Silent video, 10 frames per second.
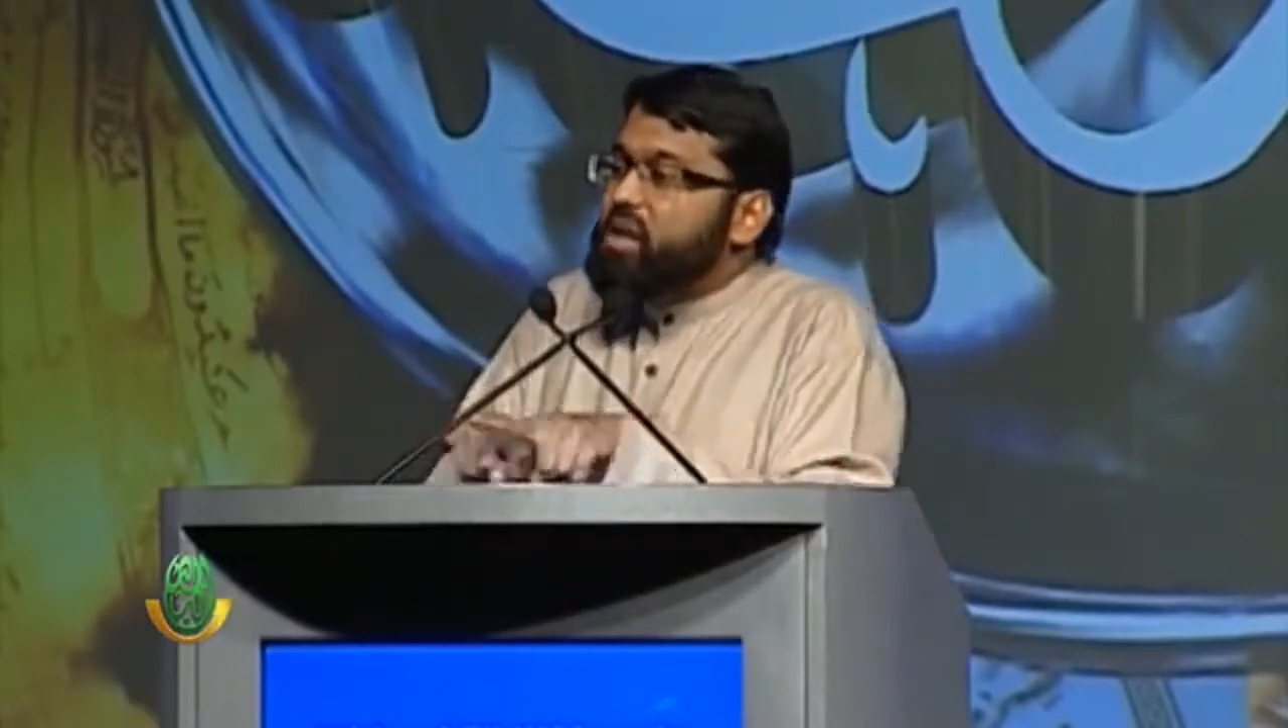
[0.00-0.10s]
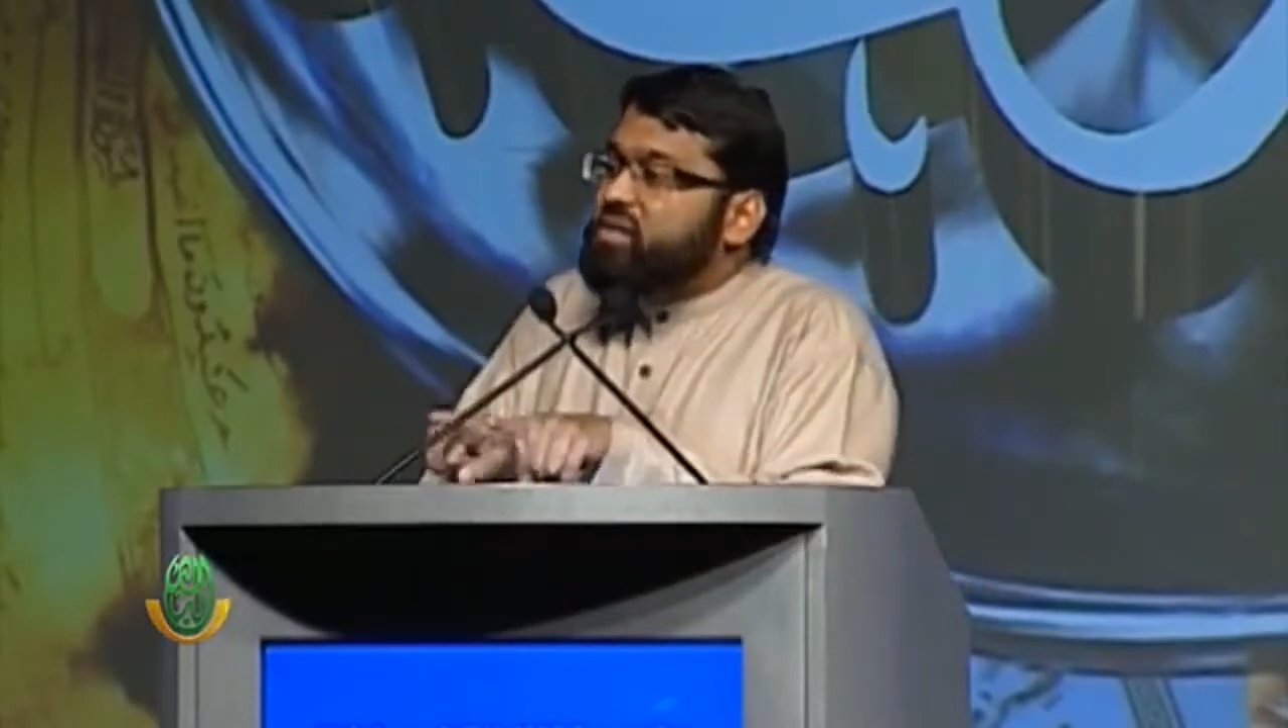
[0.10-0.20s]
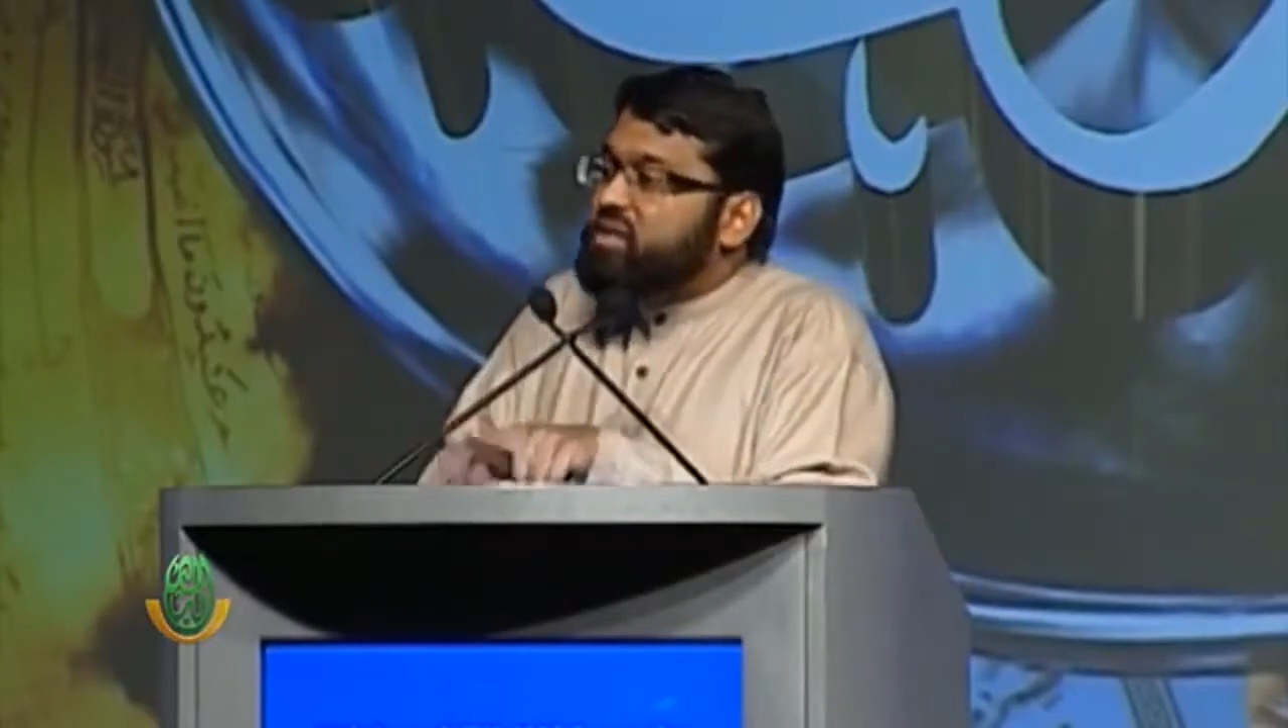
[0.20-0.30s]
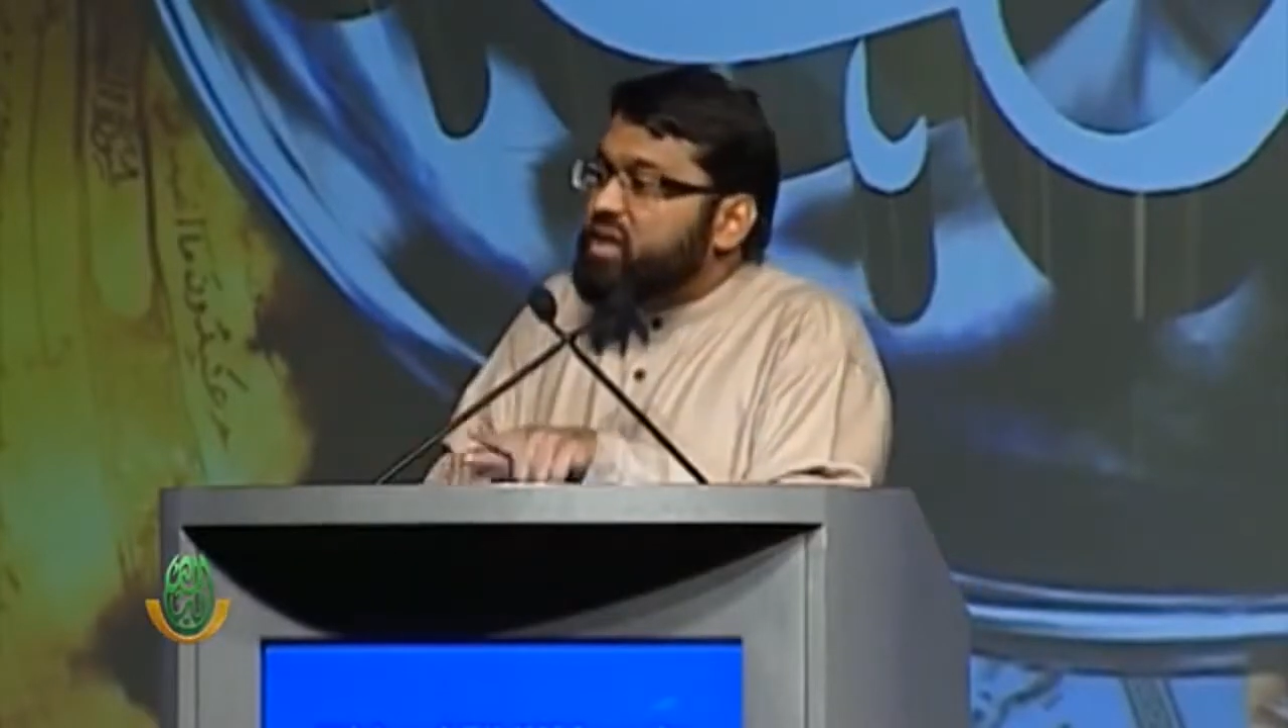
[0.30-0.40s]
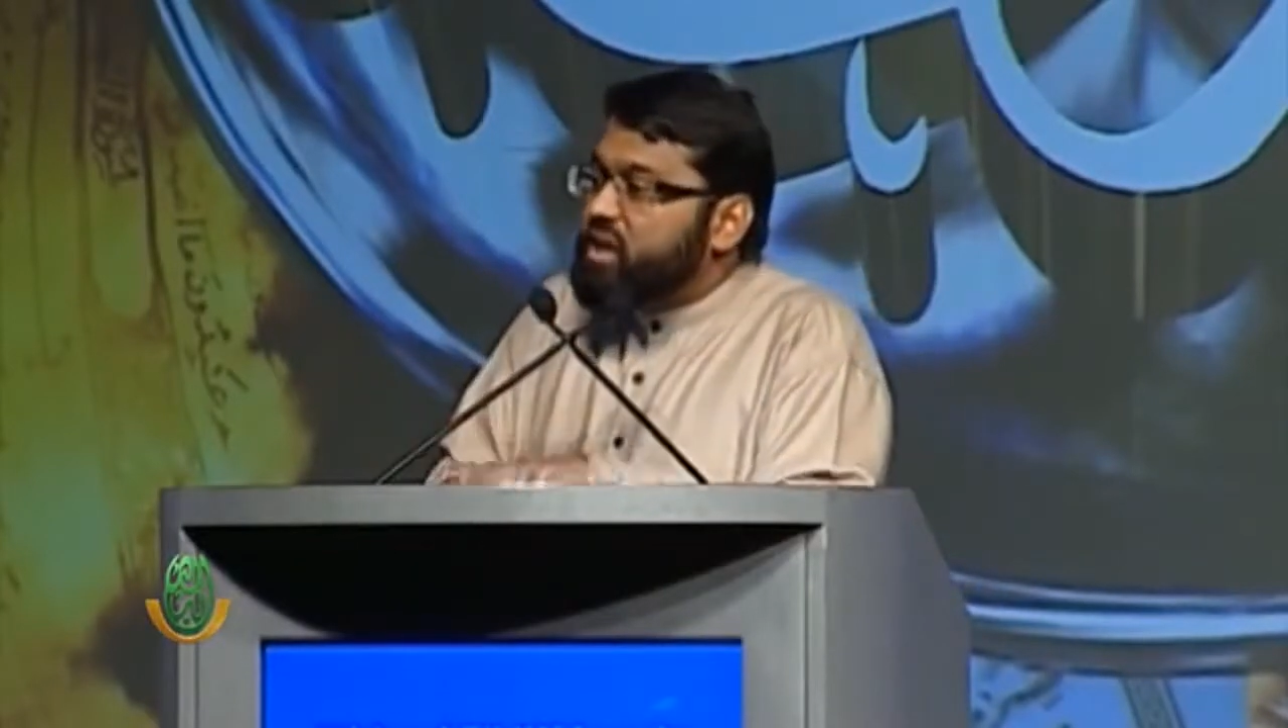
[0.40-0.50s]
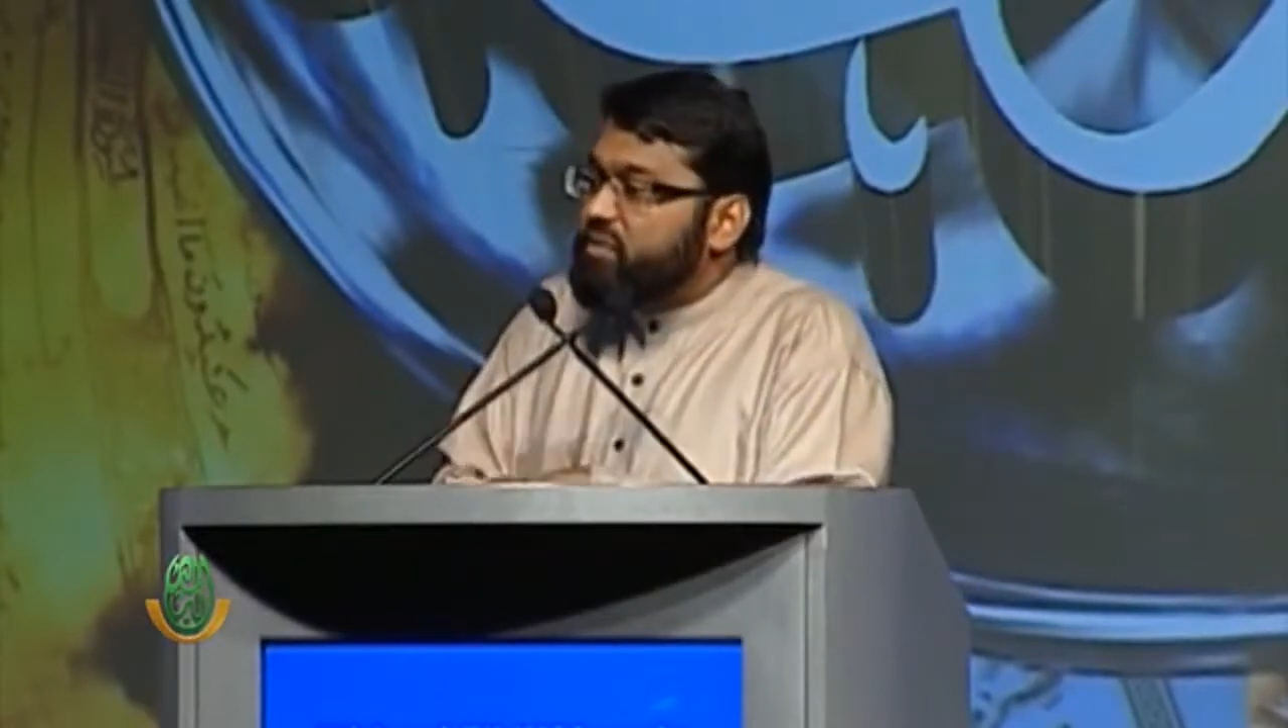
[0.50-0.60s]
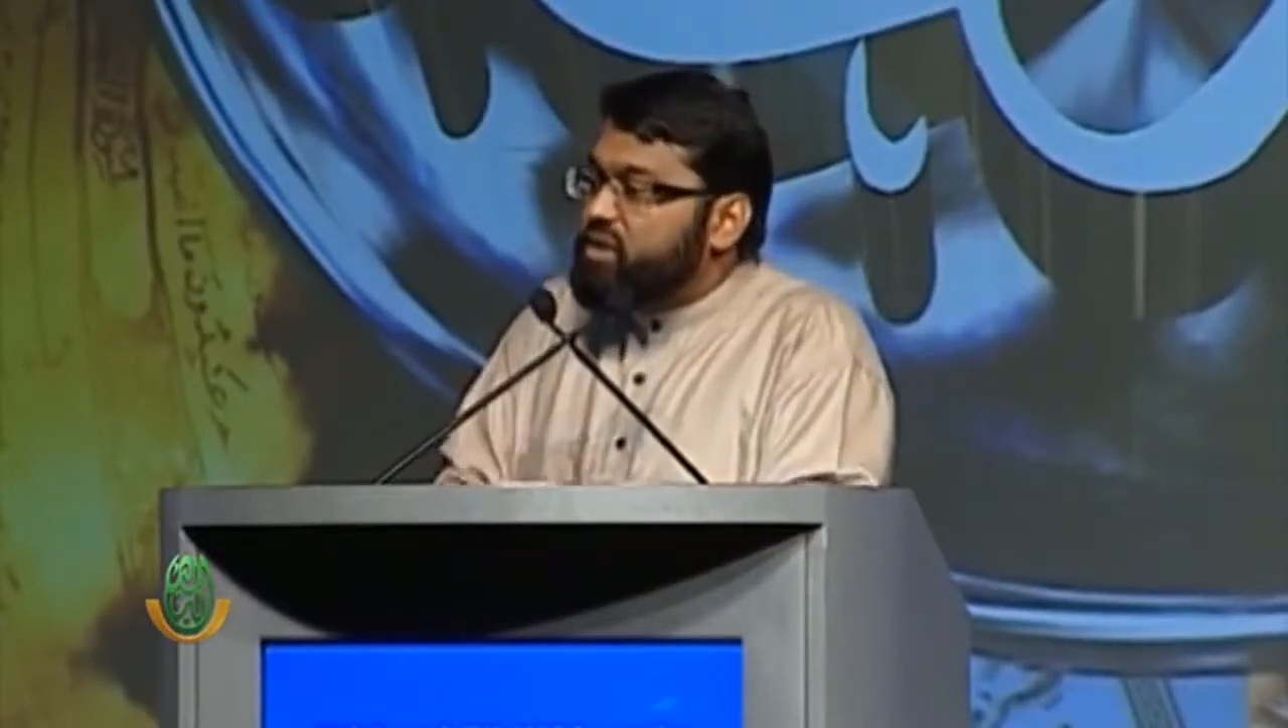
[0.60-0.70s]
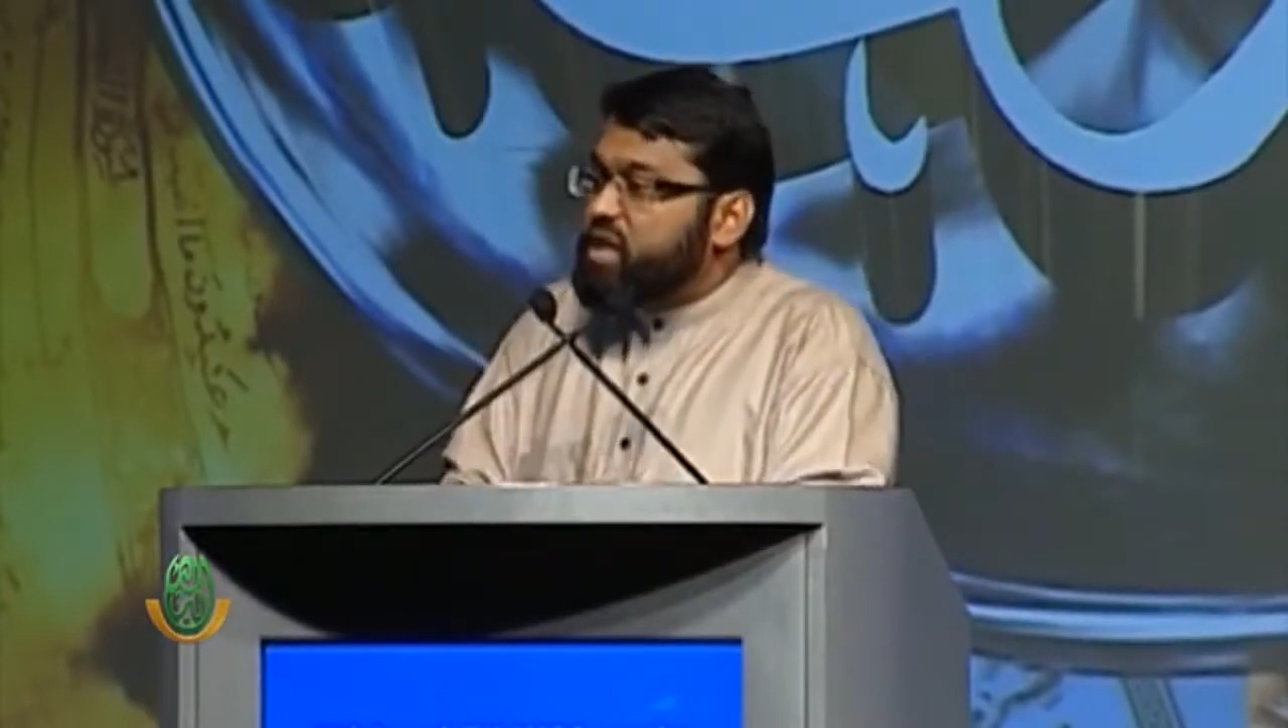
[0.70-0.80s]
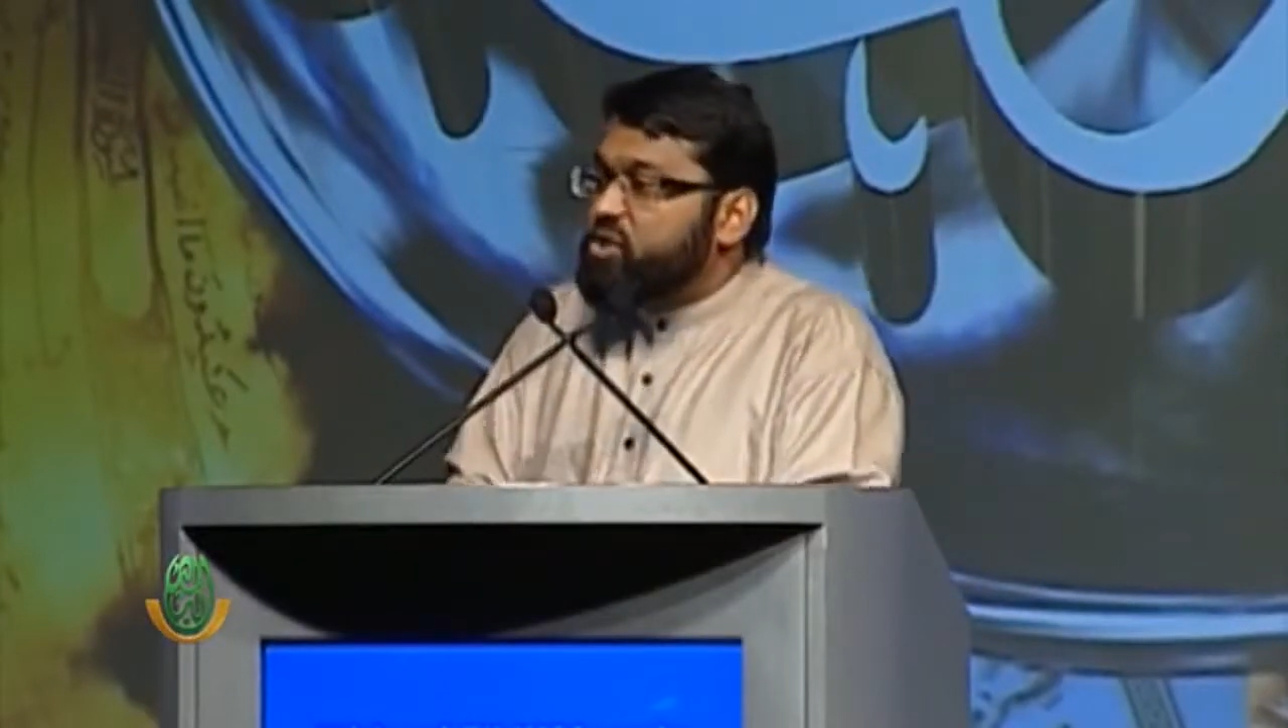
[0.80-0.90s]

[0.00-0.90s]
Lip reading: mixing of